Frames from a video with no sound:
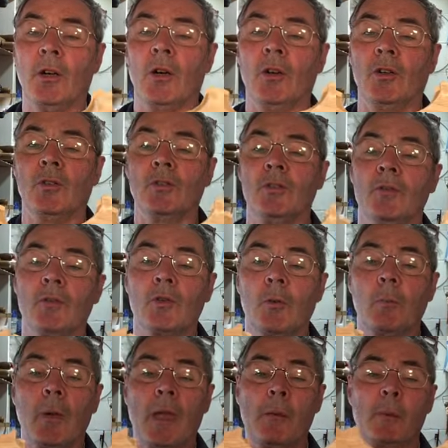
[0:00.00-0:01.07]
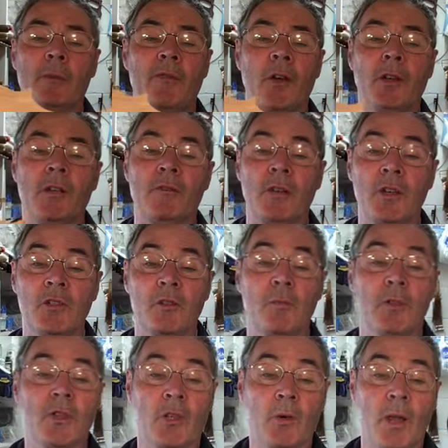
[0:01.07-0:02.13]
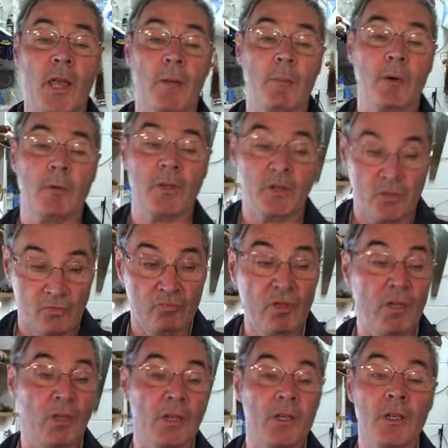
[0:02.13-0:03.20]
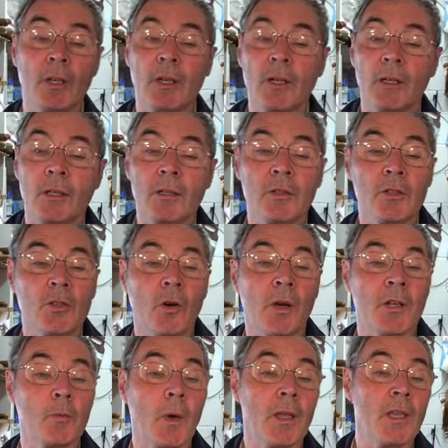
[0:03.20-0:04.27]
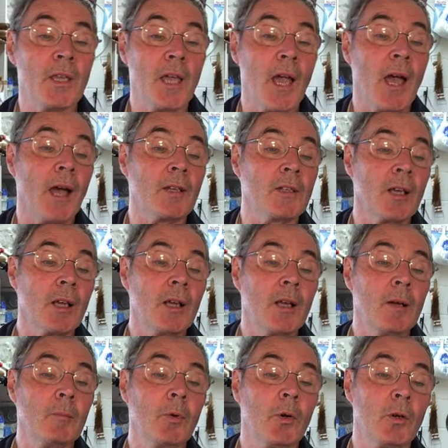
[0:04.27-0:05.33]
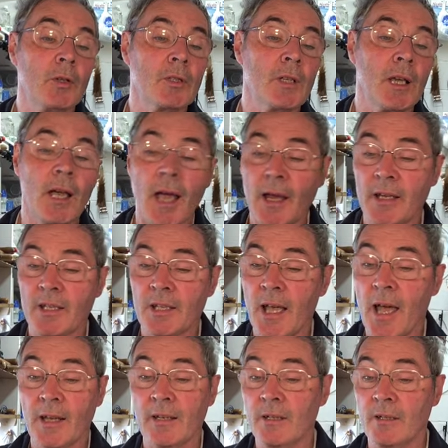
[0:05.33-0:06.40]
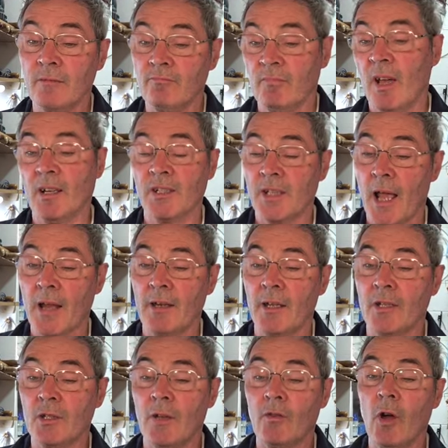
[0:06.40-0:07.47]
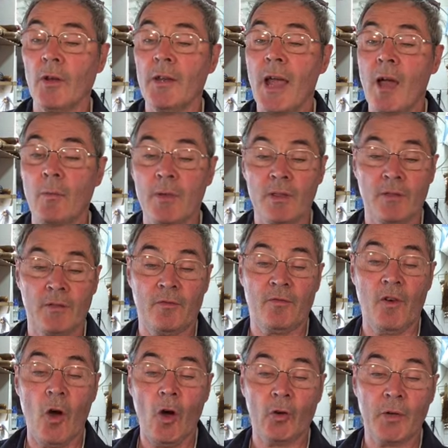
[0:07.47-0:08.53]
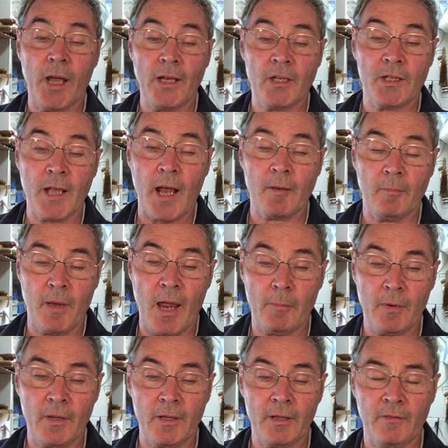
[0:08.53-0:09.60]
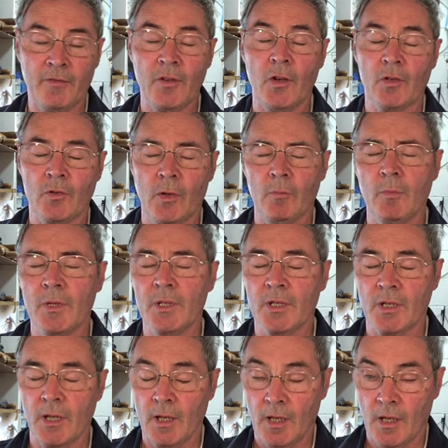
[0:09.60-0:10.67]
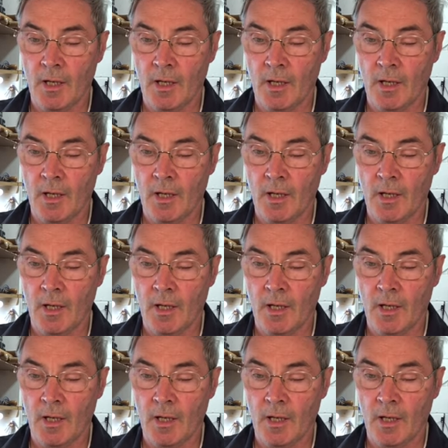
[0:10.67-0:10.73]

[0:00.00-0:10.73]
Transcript: on. Some people prefer to finish from the scraper, which, you know, there's no reason why you can't. But I decided I'd sand it. So I've gone down with 4 grades of sandpaper. I think the first one was,